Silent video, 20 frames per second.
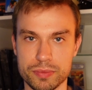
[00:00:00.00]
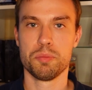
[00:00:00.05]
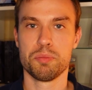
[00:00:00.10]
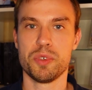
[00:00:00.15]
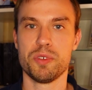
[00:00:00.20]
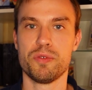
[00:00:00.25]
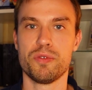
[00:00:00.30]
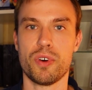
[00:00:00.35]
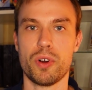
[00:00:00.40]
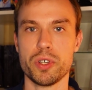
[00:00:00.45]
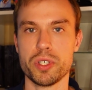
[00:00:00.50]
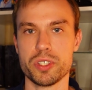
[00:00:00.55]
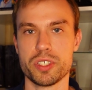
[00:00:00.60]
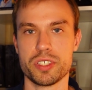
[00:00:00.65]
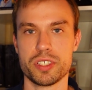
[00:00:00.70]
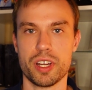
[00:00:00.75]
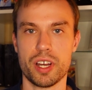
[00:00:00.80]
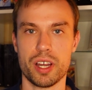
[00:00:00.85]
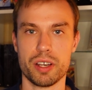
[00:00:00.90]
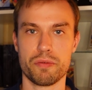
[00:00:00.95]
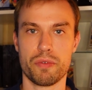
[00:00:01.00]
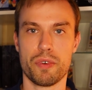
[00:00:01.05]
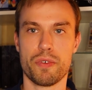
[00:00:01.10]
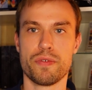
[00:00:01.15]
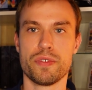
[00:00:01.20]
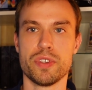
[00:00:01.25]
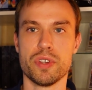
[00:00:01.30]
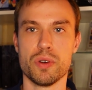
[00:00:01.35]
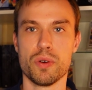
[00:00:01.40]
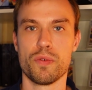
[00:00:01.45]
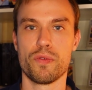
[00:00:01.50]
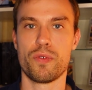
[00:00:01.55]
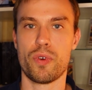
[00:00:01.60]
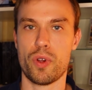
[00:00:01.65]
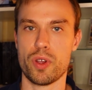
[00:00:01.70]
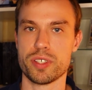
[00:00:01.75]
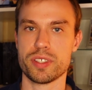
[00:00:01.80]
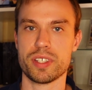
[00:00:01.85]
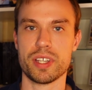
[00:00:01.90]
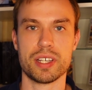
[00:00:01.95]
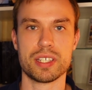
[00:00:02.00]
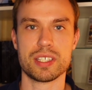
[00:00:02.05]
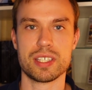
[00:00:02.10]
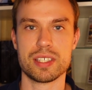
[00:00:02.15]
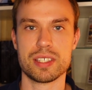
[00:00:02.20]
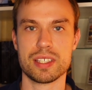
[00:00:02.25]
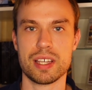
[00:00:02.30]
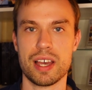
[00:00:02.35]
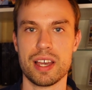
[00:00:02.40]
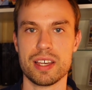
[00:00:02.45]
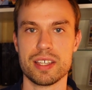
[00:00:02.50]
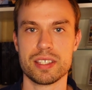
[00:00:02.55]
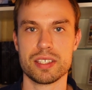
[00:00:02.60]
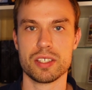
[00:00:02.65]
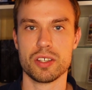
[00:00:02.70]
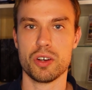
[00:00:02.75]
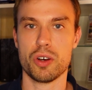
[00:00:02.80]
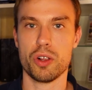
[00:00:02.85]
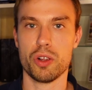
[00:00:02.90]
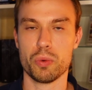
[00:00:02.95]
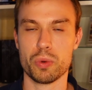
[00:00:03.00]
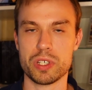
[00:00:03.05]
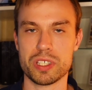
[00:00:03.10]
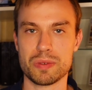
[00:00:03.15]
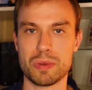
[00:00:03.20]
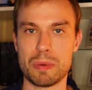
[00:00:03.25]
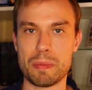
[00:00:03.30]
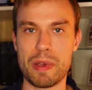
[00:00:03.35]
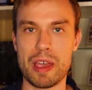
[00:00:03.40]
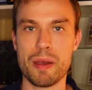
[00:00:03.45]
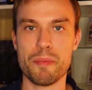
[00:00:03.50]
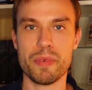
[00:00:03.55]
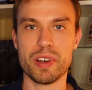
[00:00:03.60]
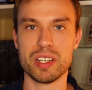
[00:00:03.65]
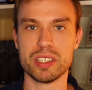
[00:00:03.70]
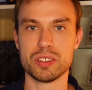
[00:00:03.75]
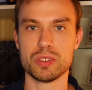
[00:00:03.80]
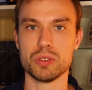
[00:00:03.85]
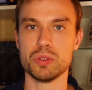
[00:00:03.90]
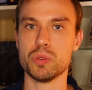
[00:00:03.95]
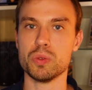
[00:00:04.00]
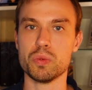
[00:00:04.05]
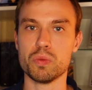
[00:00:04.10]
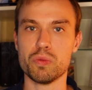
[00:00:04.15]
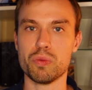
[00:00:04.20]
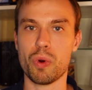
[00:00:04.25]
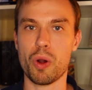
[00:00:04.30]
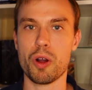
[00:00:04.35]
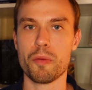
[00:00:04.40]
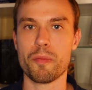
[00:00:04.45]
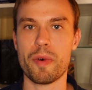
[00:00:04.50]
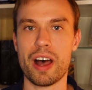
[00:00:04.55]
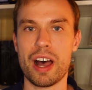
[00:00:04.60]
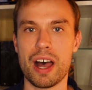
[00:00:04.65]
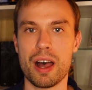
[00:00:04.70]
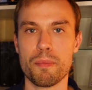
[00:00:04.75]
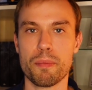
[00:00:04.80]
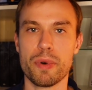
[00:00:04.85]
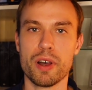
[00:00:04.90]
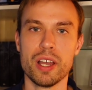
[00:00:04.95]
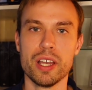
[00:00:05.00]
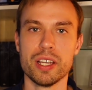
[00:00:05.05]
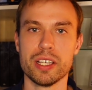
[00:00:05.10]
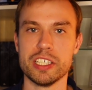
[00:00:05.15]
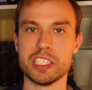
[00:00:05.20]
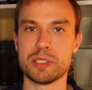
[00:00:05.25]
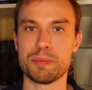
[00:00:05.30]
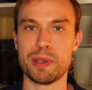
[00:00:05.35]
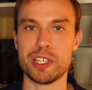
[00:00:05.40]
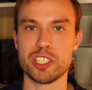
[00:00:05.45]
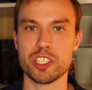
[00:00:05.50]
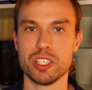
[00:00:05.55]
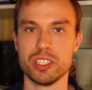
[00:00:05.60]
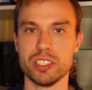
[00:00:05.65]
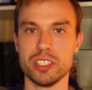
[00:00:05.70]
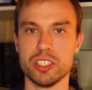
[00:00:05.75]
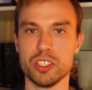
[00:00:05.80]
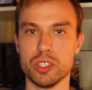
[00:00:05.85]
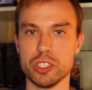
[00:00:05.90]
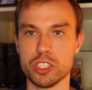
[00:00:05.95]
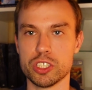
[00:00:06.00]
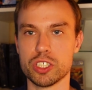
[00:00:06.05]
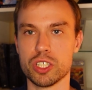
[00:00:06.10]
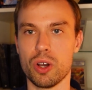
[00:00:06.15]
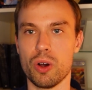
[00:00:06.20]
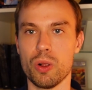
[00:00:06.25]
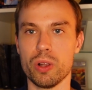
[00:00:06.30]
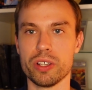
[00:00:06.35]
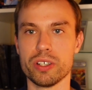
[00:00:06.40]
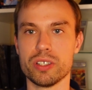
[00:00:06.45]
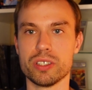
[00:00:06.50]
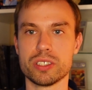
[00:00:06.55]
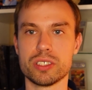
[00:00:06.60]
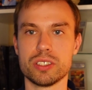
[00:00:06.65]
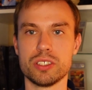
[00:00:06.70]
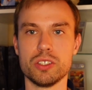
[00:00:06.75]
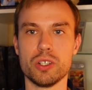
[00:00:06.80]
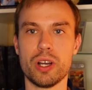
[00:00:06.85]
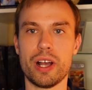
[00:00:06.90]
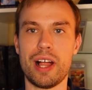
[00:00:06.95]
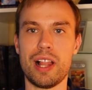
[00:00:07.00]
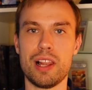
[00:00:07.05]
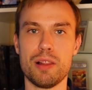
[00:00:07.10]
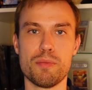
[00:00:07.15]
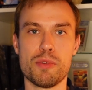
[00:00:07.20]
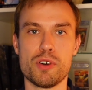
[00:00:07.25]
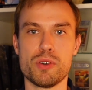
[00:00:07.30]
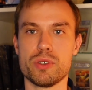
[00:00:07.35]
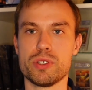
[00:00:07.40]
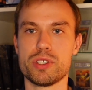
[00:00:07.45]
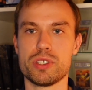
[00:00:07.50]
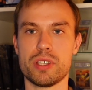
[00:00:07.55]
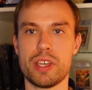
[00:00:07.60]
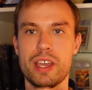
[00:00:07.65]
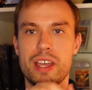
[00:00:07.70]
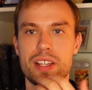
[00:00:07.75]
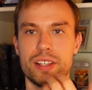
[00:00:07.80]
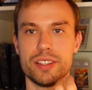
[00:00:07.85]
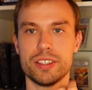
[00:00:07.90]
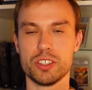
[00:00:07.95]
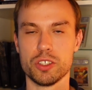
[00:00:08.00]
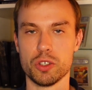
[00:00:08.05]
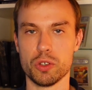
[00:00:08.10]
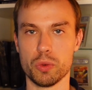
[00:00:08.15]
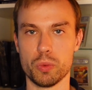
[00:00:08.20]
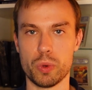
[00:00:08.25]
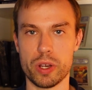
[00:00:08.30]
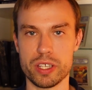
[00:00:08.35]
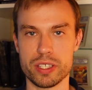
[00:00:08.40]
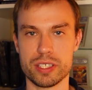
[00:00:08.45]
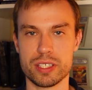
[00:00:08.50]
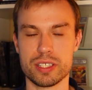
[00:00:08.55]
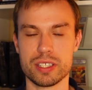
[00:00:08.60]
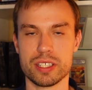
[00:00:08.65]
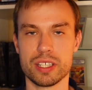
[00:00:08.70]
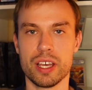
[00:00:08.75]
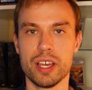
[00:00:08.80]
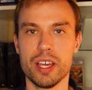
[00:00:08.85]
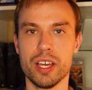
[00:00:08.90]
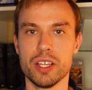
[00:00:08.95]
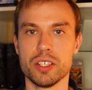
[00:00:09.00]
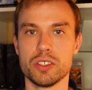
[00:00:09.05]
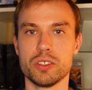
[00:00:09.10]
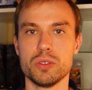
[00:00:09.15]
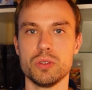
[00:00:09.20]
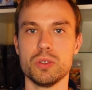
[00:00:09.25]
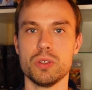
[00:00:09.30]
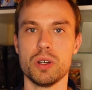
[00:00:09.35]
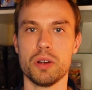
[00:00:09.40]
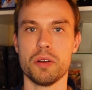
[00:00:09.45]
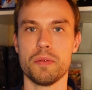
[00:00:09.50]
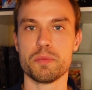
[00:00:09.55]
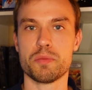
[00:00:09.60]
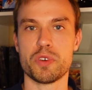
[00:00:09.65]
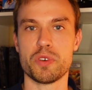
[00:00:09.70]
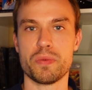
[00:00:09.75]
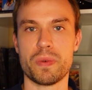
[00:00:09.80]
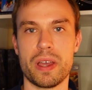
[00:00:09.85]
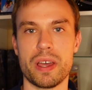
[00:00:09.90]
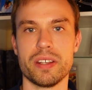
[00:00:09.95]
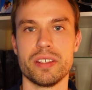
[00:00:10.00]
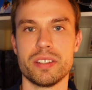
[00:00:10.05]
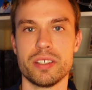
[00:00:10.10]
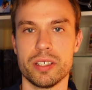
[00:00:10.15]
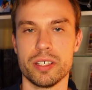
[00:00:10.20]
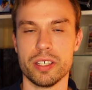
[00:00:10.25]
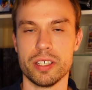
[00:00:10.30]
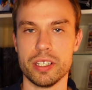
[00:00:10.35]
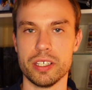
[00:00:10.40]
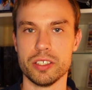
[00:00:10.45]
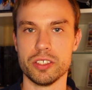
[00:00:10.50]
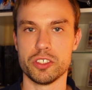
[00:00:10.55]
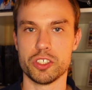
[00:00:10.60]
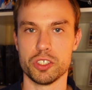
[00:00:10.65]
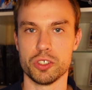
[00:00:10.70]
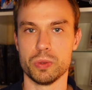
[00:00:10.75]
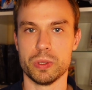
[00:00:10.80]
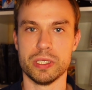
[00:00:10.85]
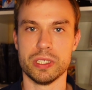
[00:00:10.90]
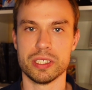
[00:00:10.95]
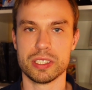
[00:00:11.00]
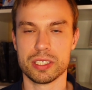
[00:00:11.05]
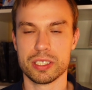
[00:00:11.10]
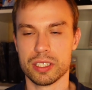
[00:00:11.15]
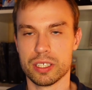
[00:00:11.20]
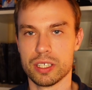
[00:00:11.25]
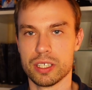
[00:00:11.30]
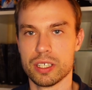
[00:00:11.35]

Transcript: Before you start with your first exercise, always remember to warm up, especially your shoulders, your elbows and your wrist, to prevent injuries.